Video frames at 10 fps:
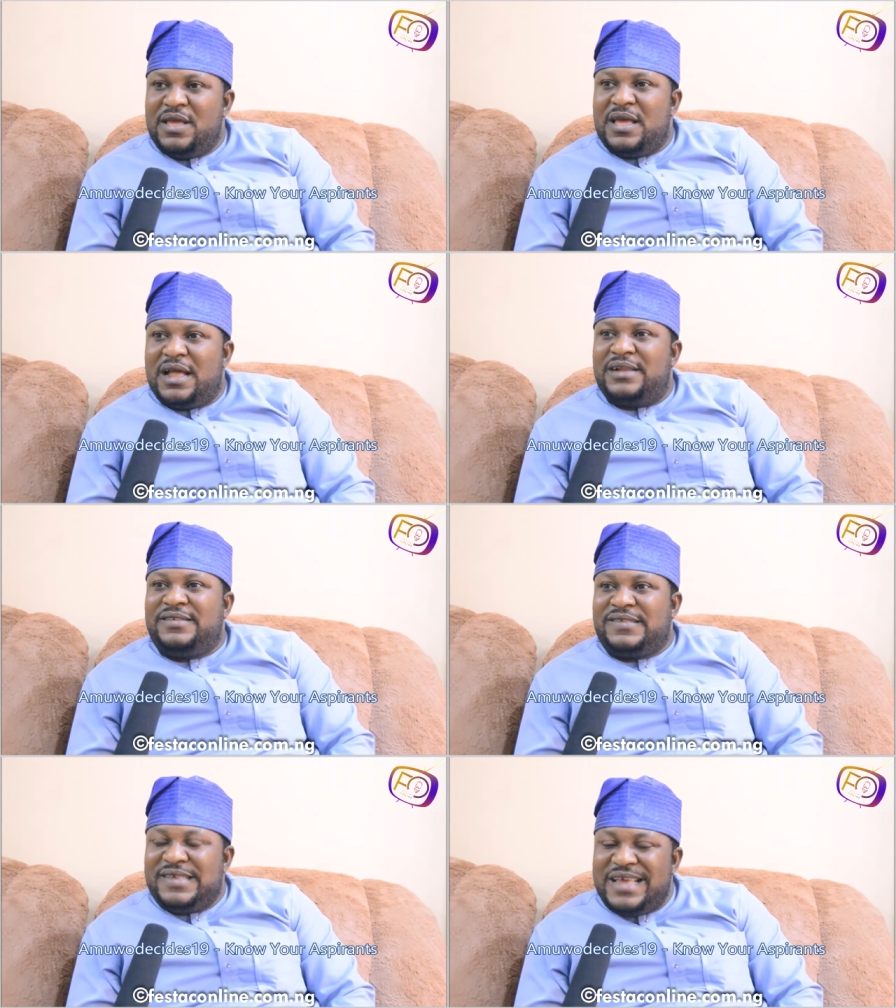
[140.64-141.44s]

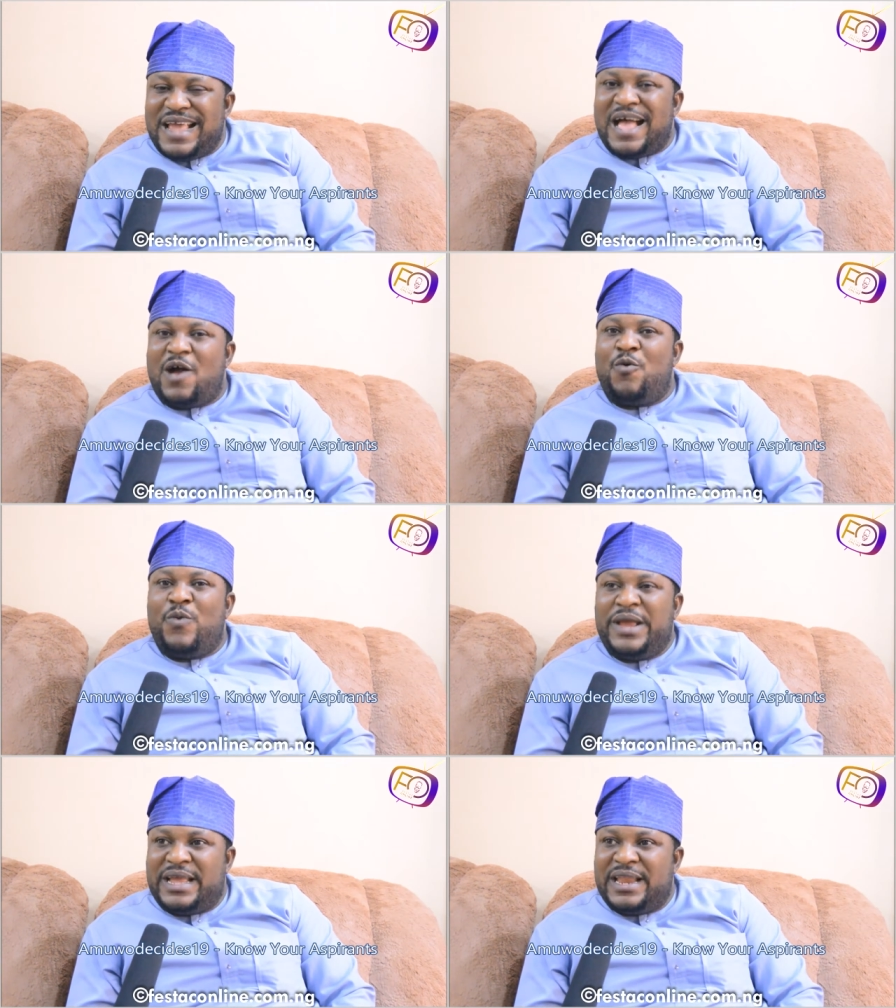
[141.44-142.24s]
and see how
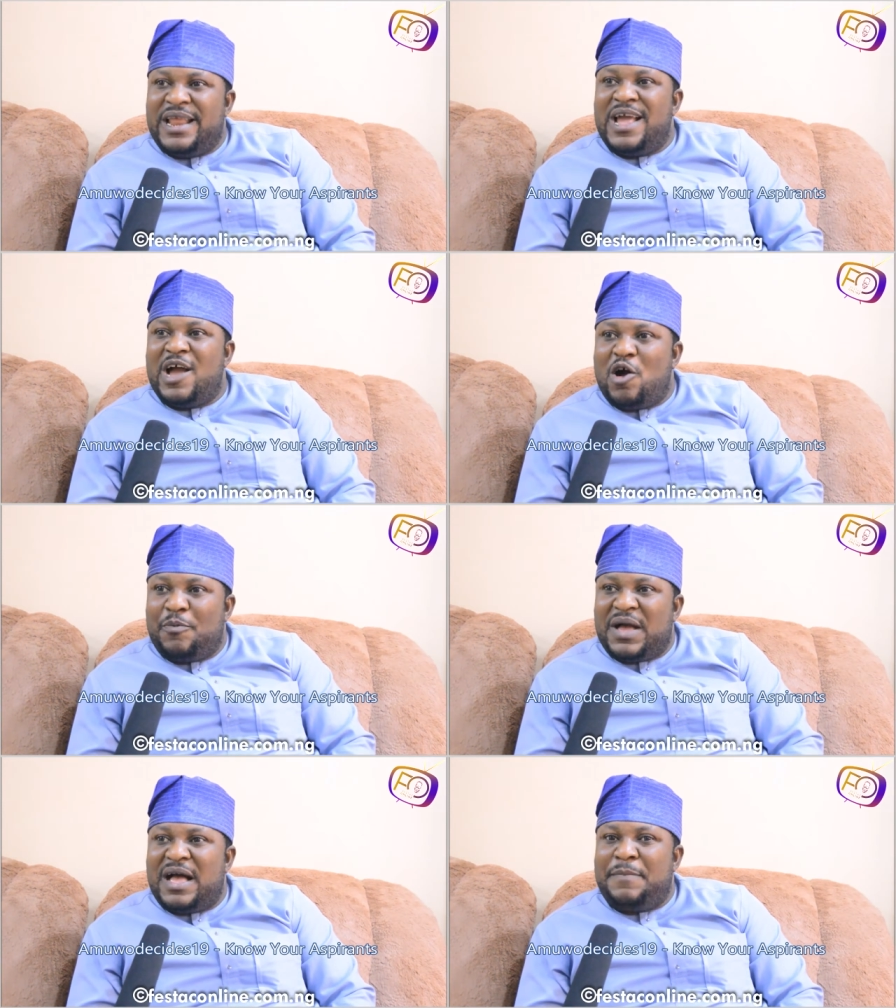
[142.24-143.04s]
we can
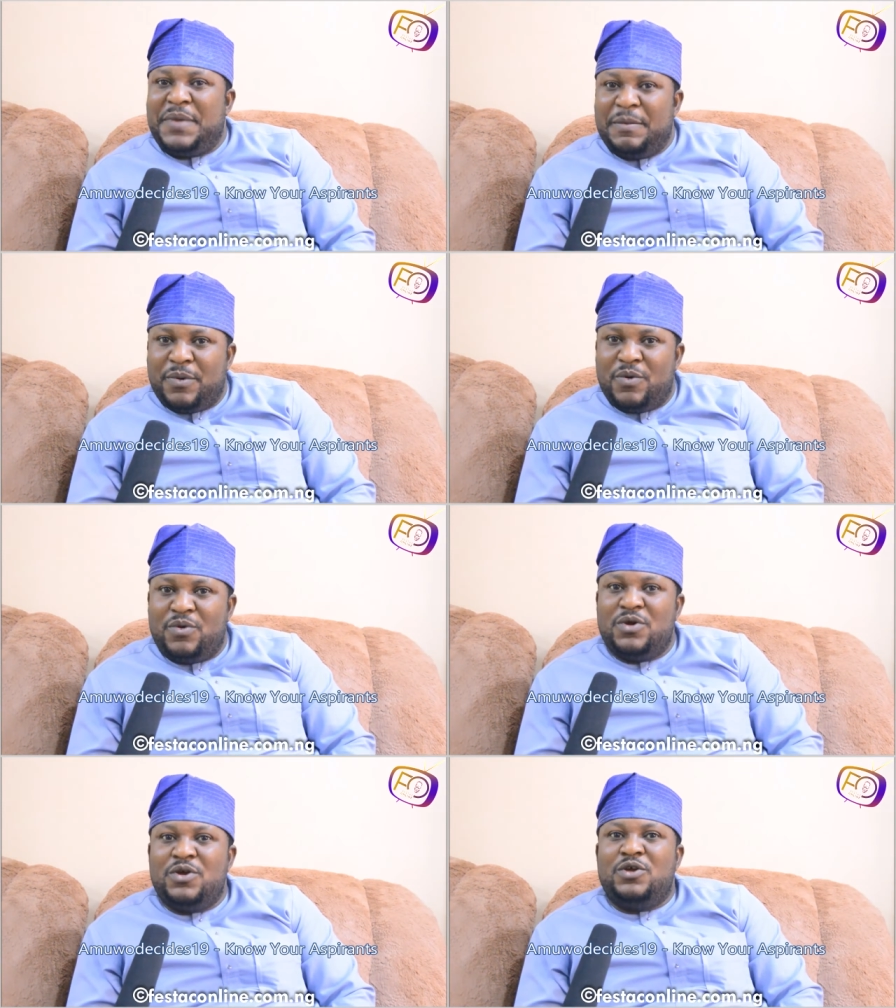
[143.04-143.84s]
help our people